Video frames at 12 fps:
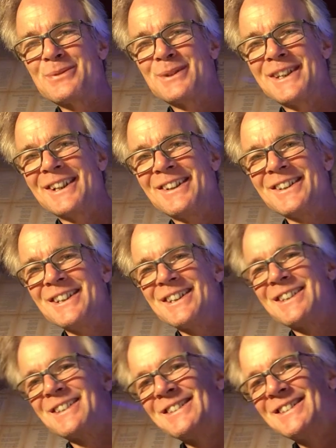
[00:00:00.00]
what they call
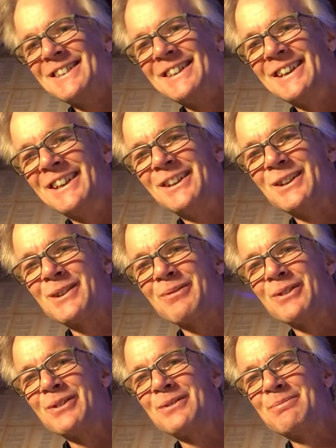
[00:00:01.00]
this. It looks
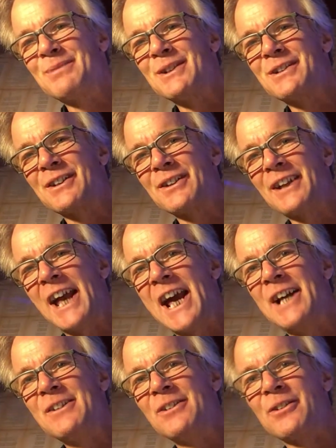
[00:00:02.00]
rude, but it's called the
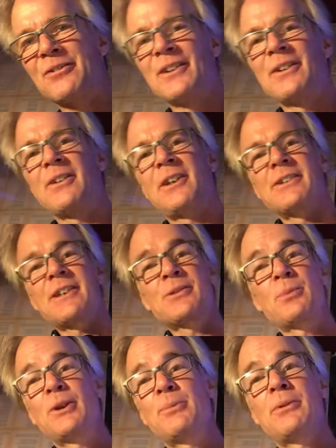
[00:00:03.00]
annular finger because that's
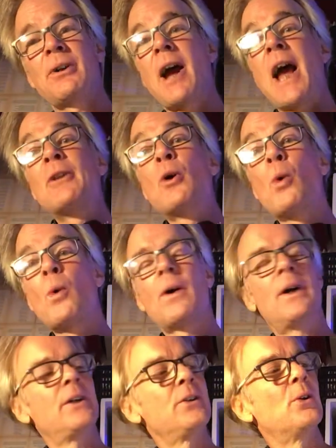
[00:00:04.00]
where you put your anno,
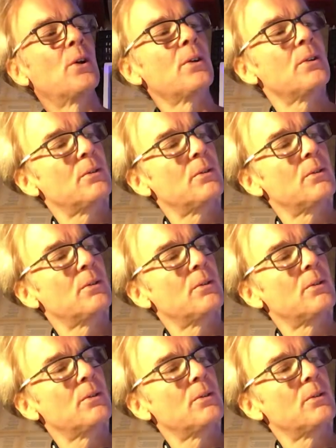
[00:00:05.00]
your